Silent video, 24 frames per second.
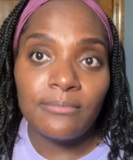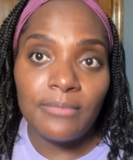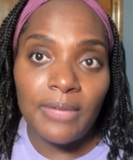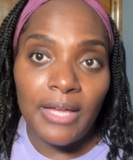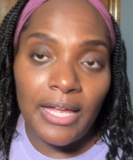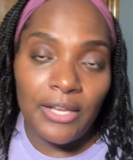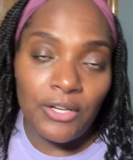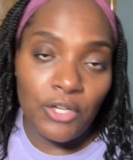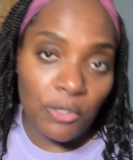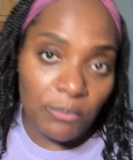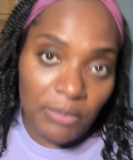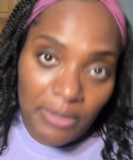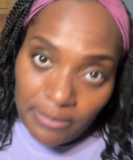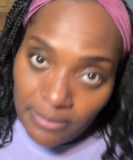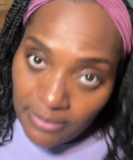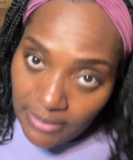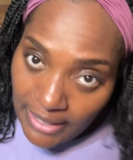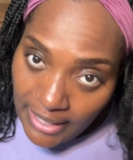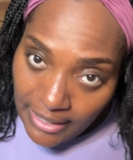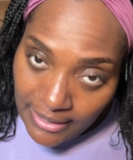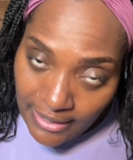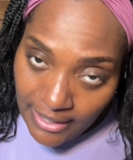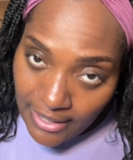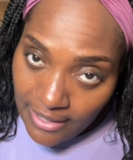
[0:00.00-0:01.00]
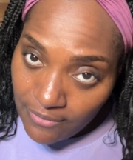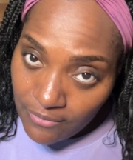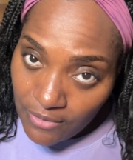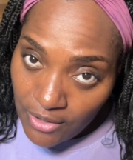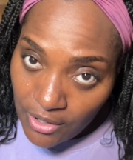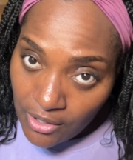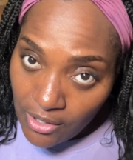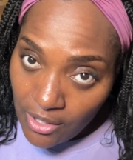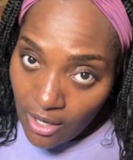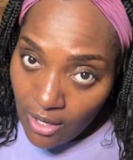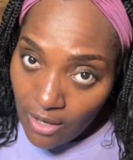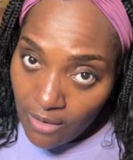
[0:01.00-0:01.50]
I know people like to have
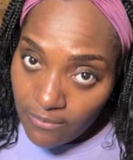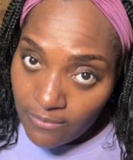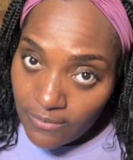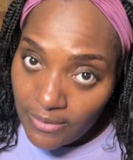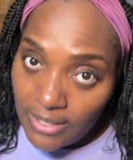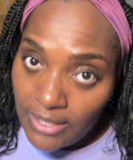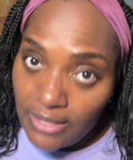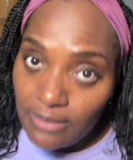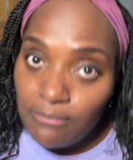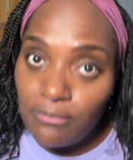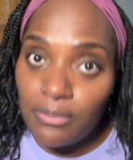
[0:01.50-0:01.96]
their coffee,